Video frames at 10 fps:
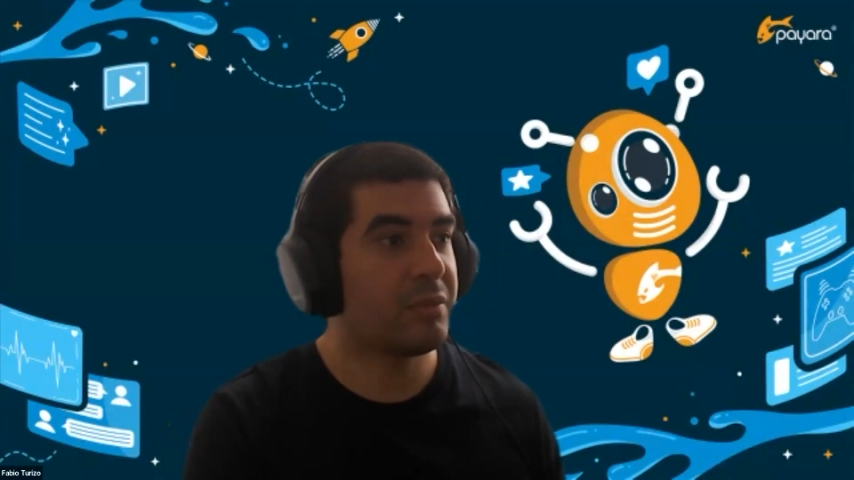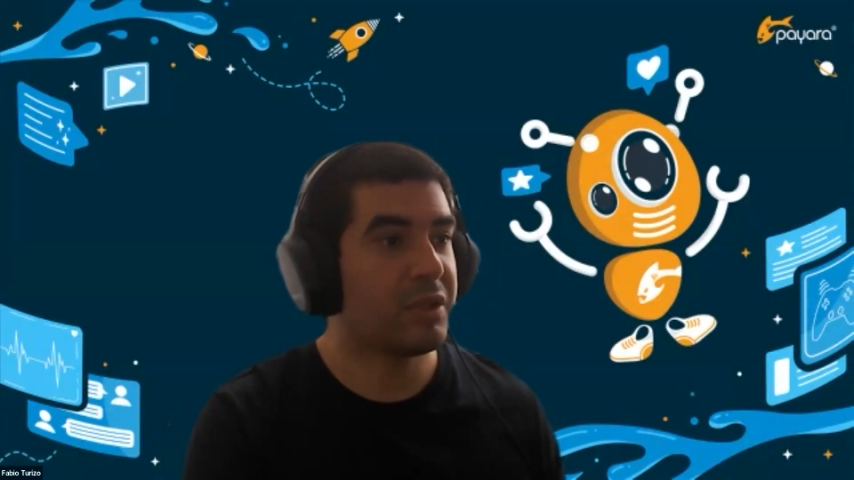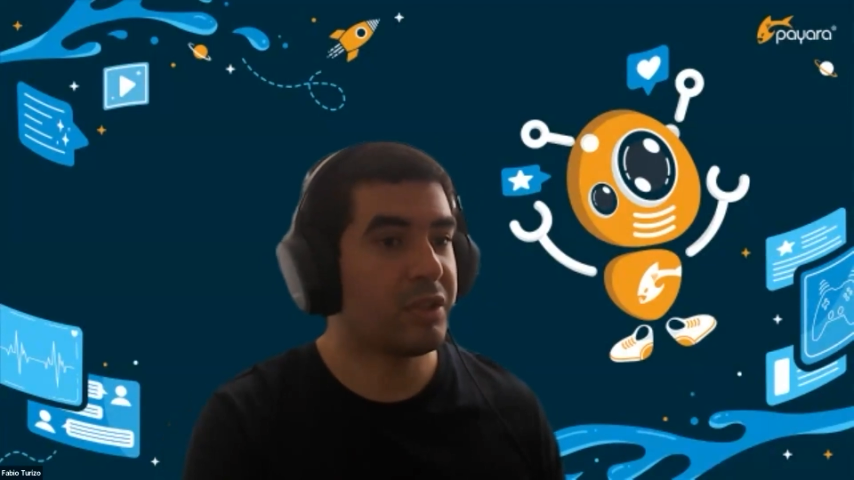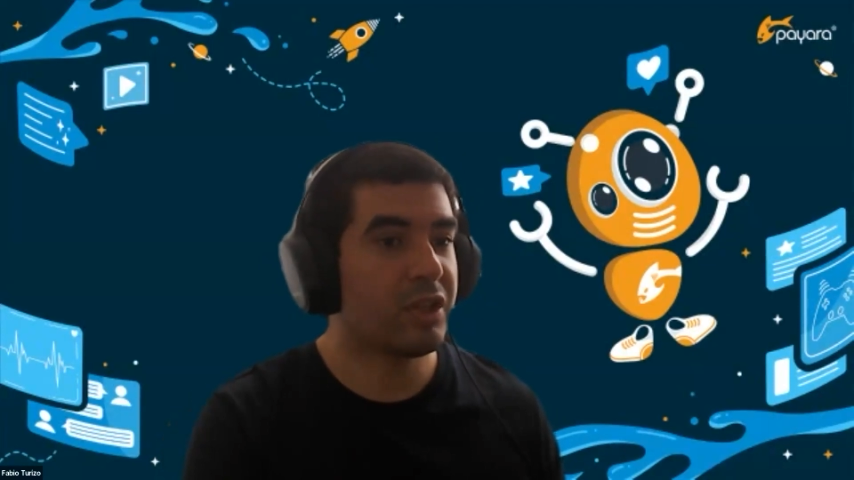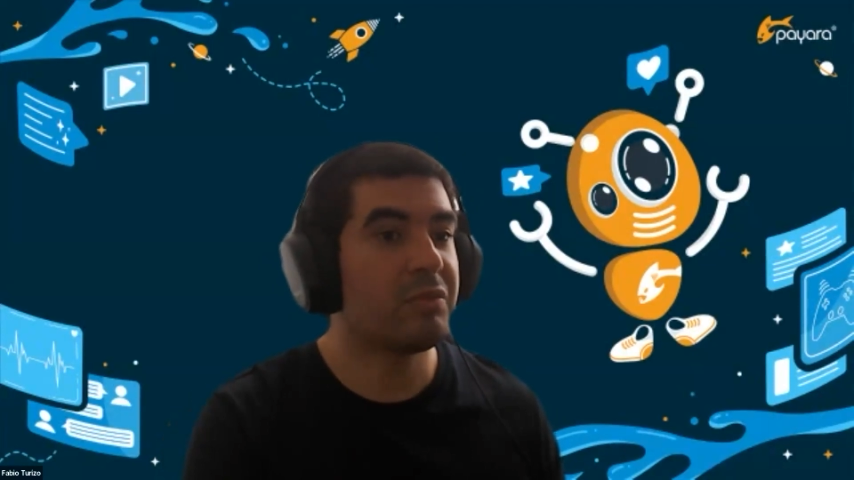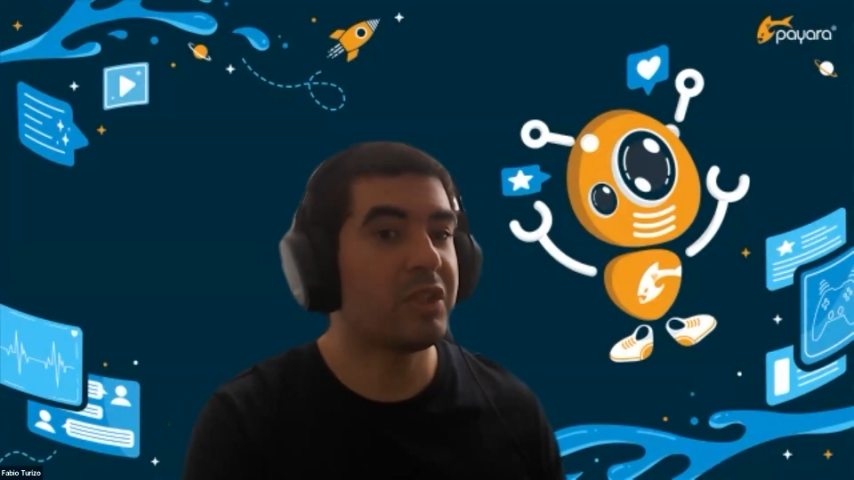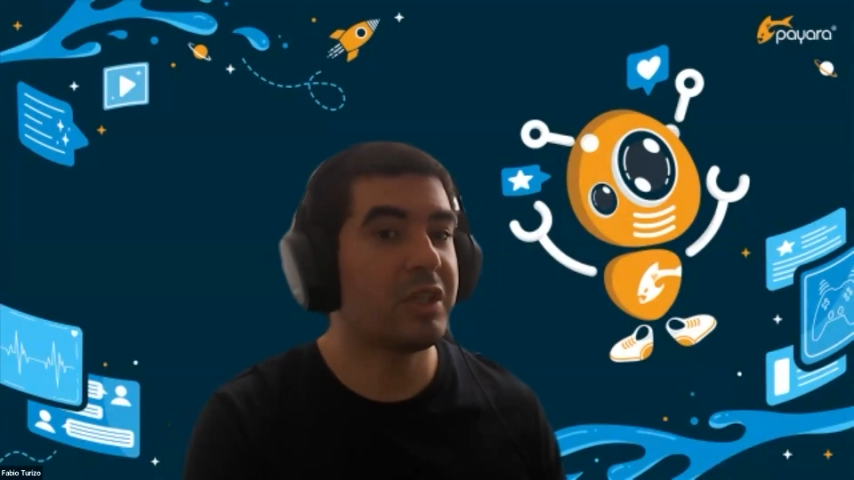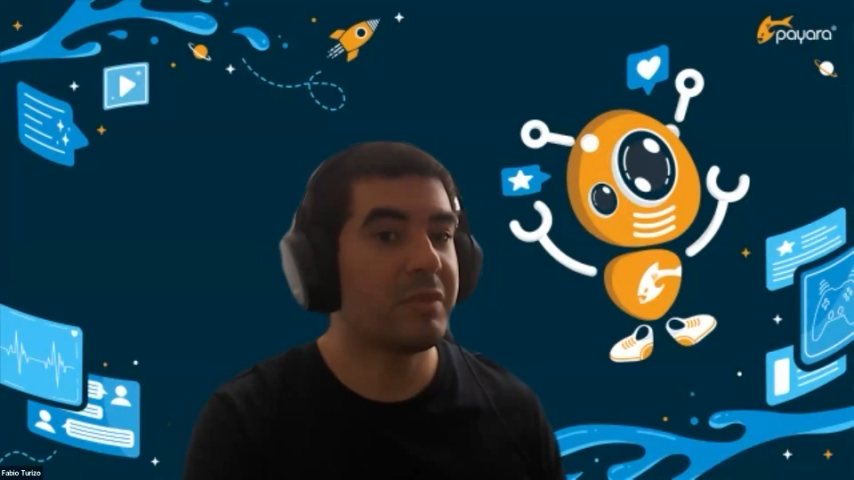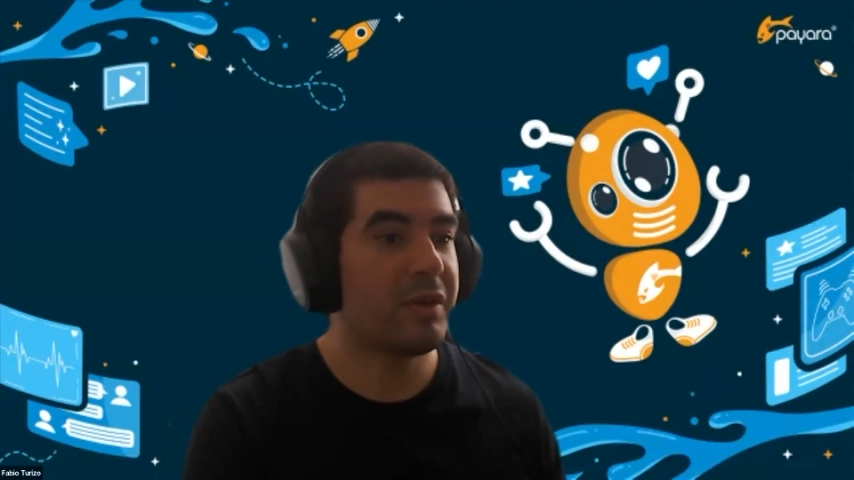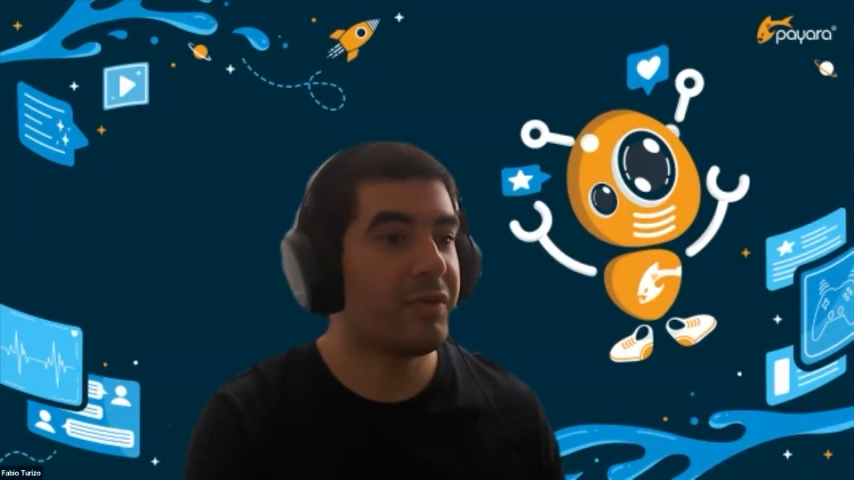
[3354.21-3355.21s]
because
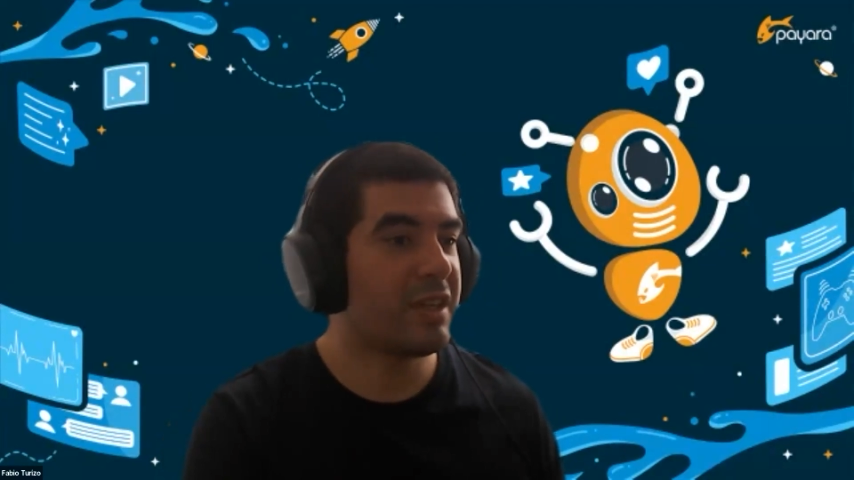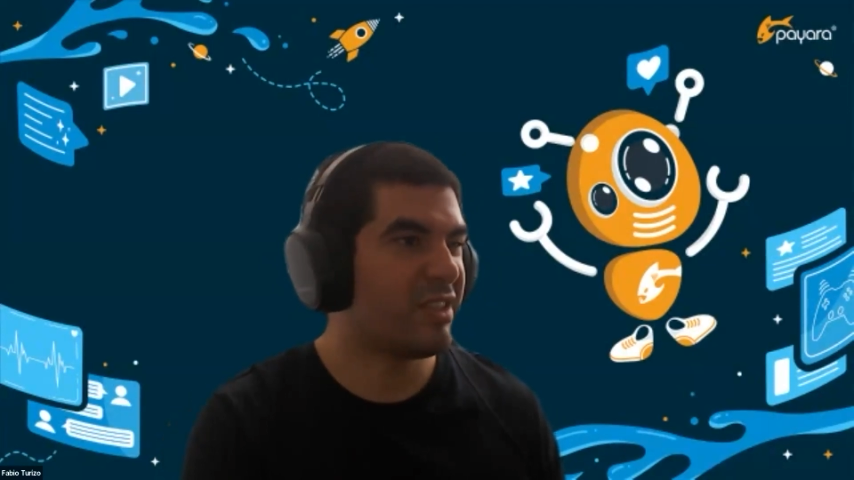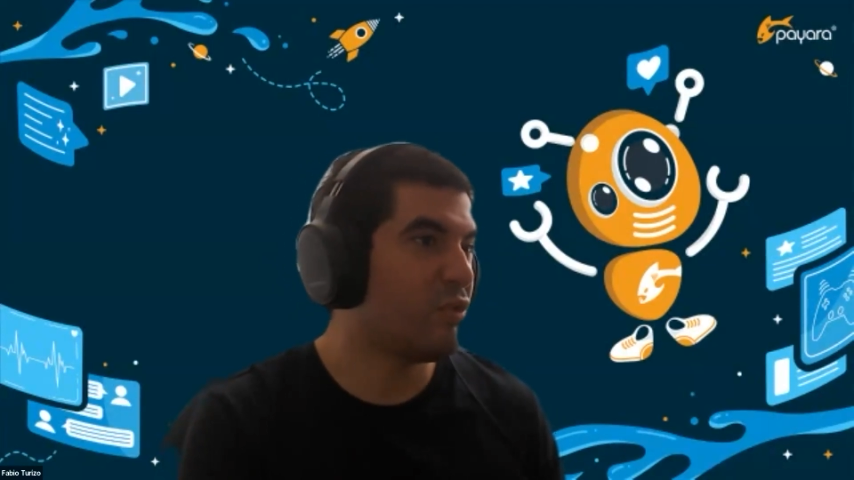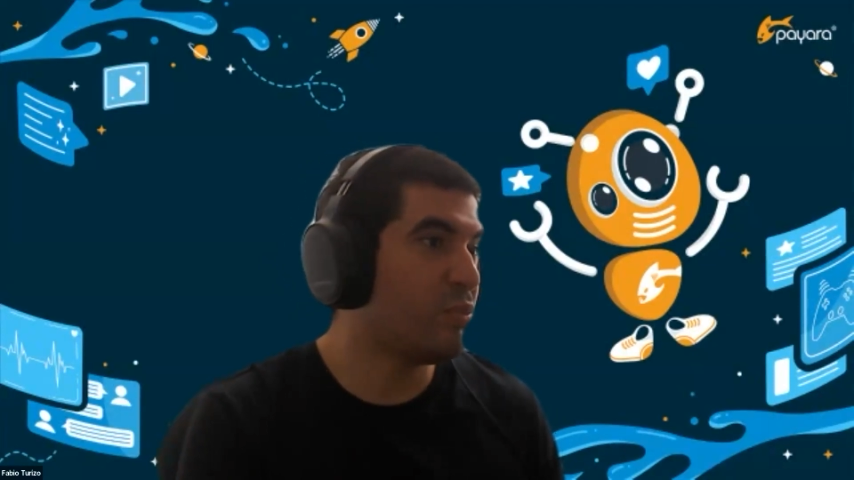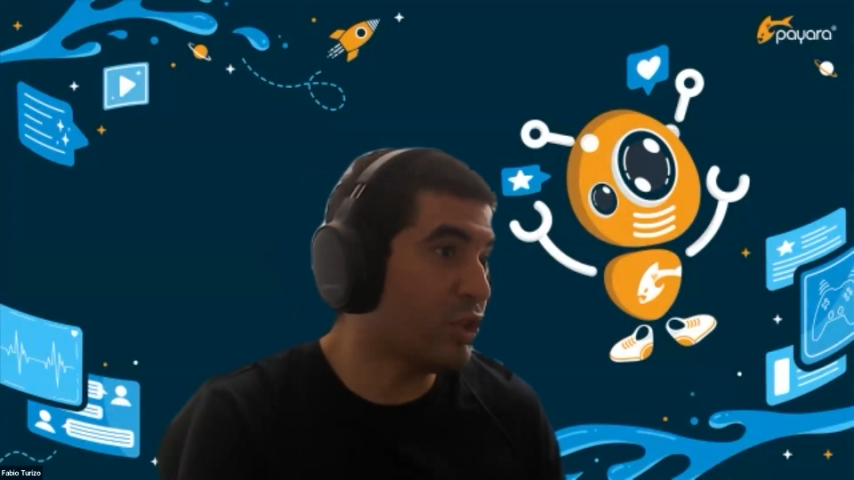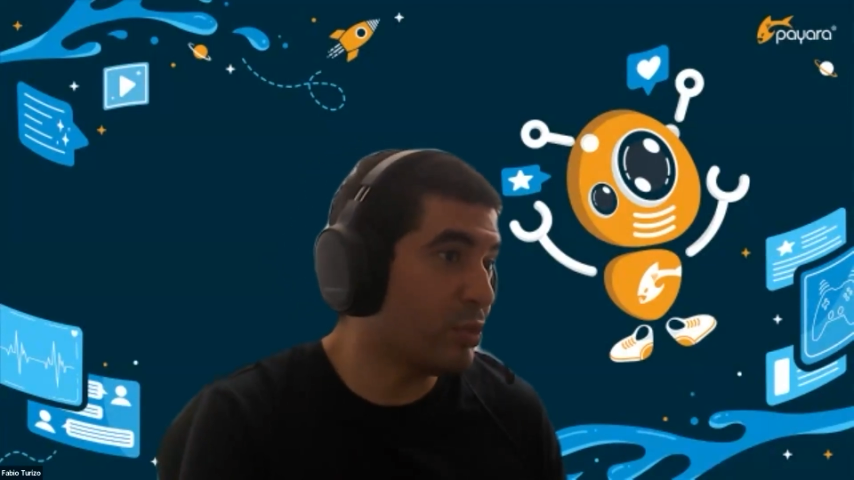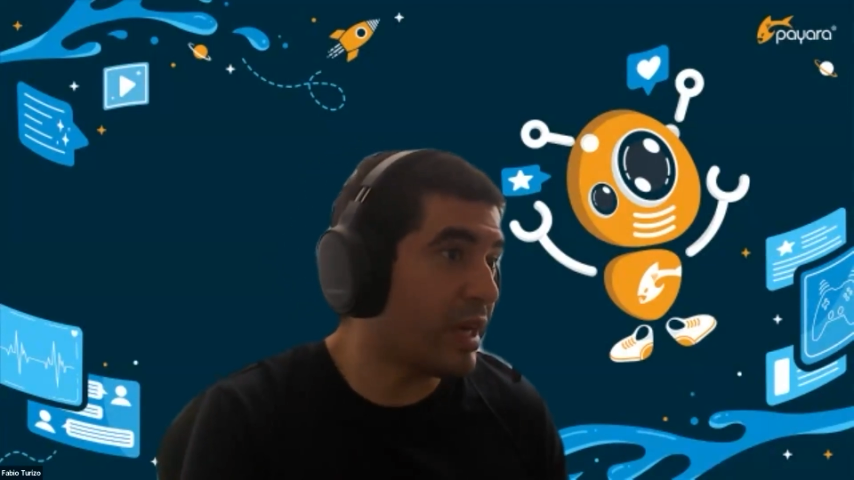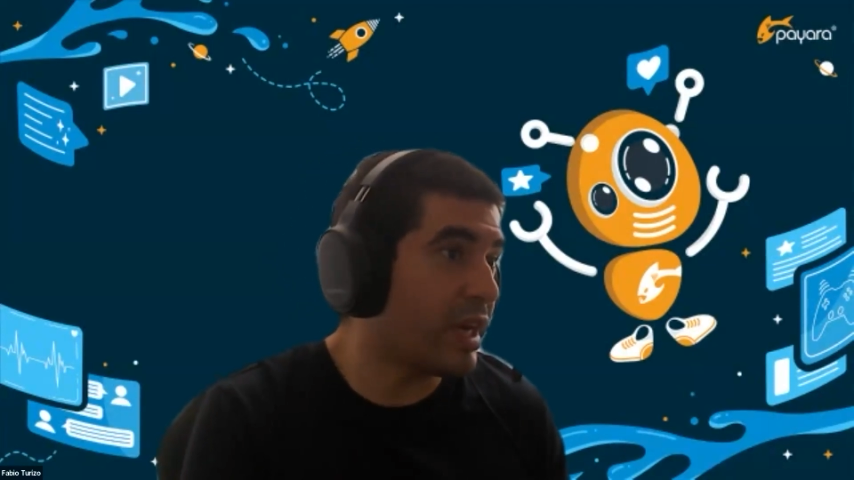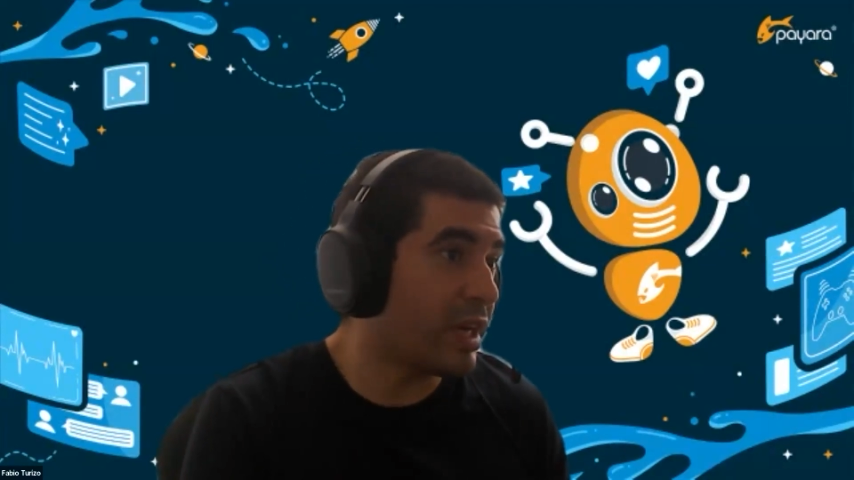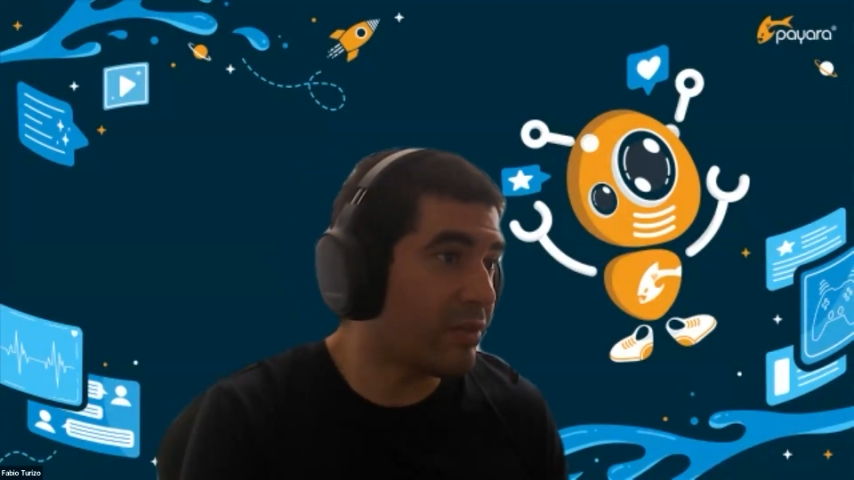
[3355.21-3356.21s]
sometimes if there is no pushback,